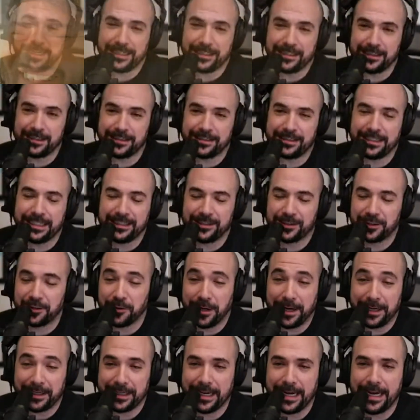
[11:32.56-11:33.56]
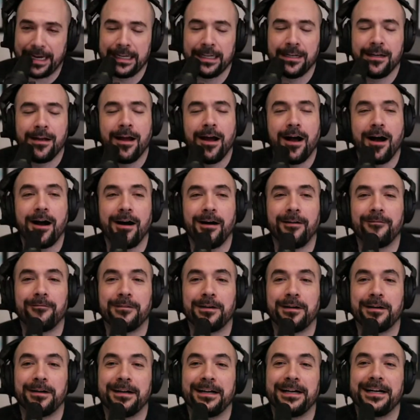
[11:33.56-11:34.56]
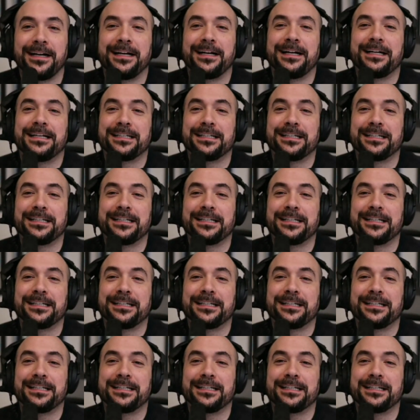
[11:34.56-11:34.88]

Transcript: right. He's, he's God, it hurts. Um,